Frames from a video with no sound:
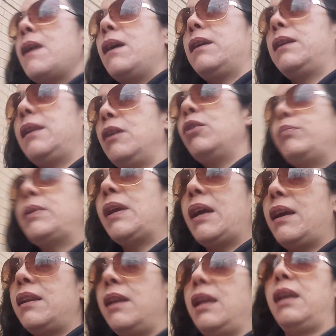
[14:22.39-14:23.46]
Again, I hope you
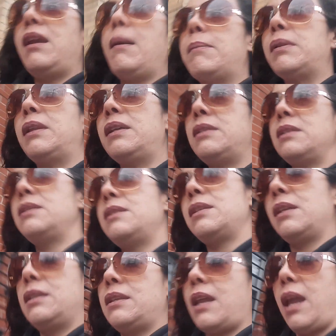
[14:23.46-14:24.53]
had a blessing
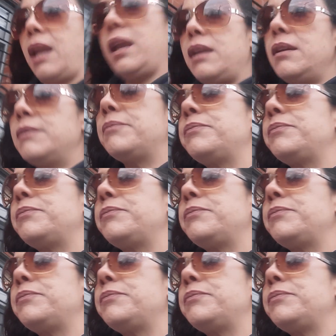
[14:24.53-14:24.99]
Sunday.